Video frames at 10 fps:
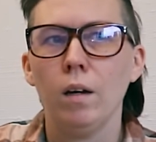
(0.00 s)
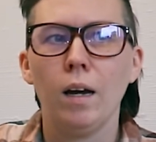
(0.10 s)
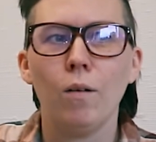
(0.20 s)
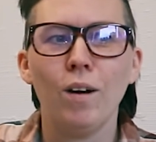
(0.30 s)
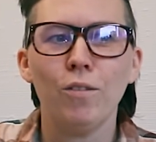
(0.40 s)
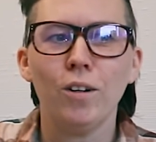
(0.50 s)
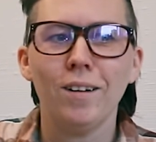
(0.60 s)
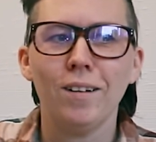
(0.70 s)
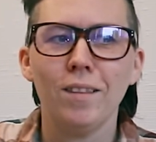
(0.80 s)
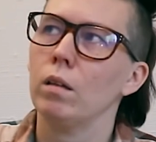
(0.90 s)

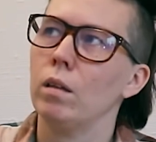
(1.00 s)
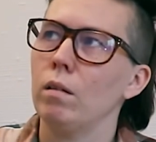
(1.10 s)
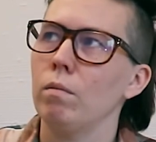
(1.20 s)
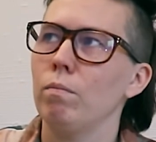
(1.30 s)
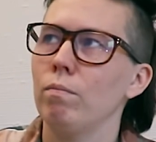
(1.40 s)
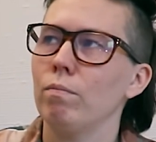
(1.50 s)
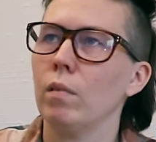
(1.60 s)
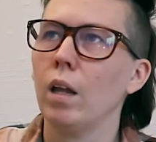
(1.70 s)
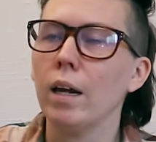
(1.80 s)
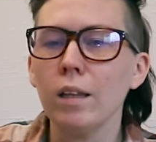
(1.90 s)
However, the
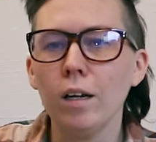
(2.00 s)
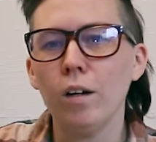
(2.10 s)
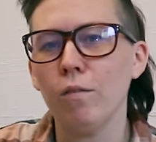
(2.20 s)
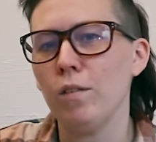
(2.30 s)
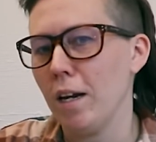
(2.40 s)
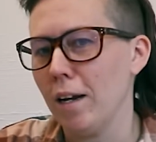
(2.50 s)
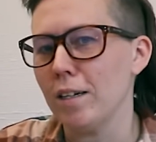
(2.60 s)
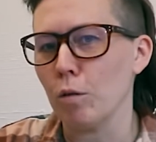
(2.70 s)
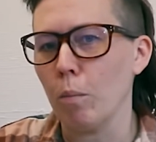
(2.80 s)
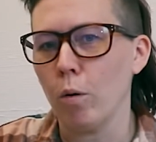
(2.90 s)
likelihood of needing
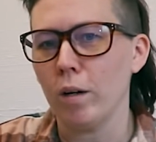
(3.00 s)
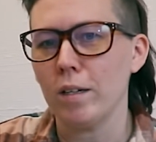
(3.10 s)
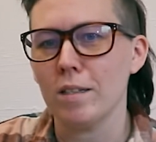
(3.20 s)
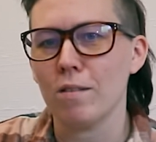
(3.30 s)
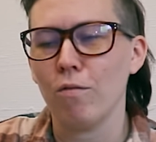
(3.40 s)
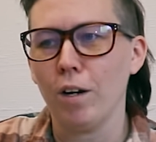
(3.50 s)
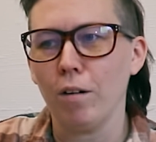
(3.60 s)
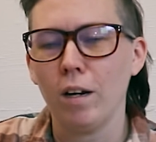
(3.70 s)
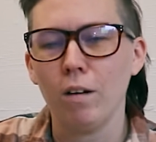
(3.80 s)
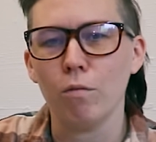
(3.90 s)
to report is very